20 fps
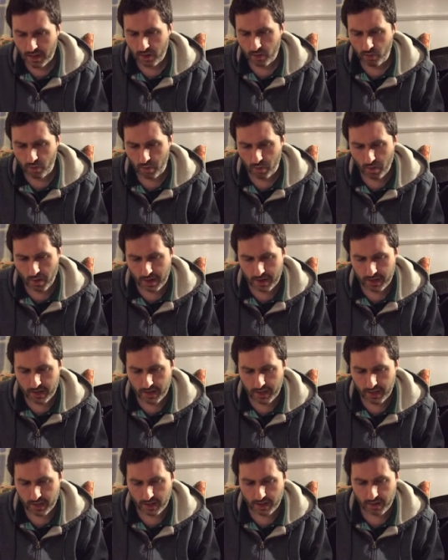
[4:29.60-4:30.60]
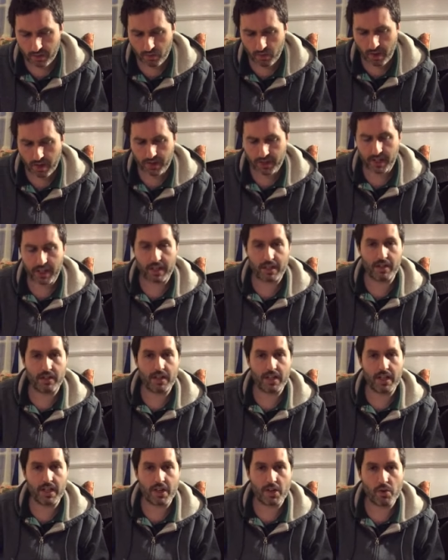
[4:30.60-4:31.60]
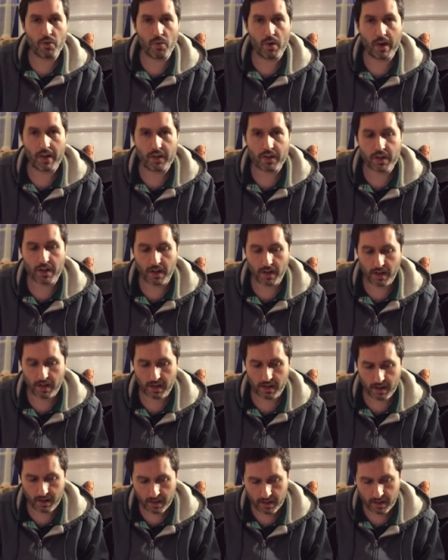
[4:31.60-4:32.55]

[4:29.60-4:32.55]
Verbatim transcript: who were watching her and watching to see who watched her.